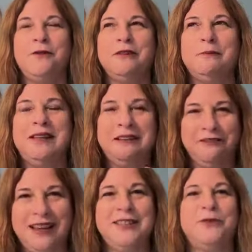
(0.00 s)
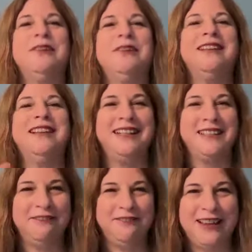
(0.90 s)
we're being faced with needing
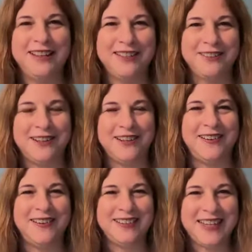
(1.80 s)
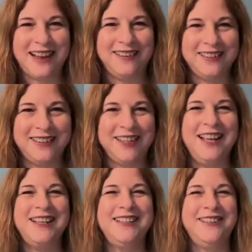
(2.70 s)
to face our
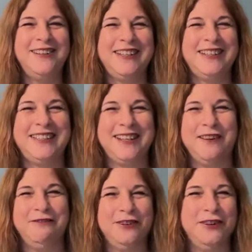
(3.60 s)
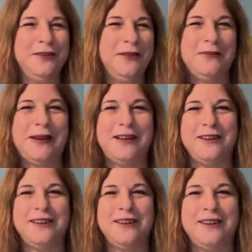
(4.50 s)
challenges or discomfort or what we might
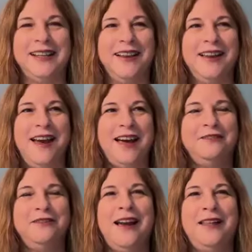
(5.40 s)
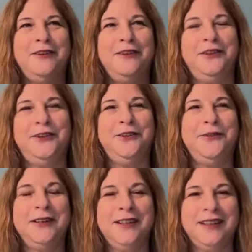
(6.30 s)
call it. He's like, I'd rather
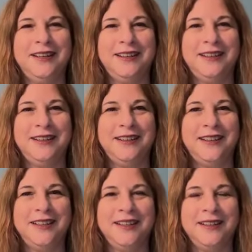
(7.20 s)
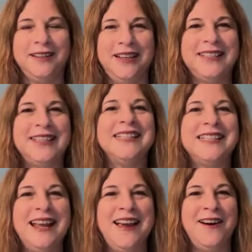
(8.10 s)
you face this
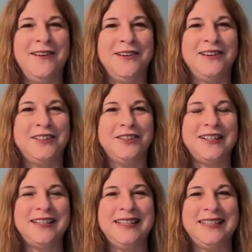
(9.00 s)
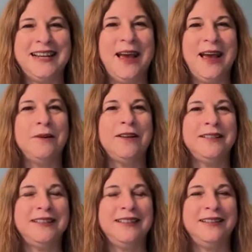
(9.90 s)
now or address this now because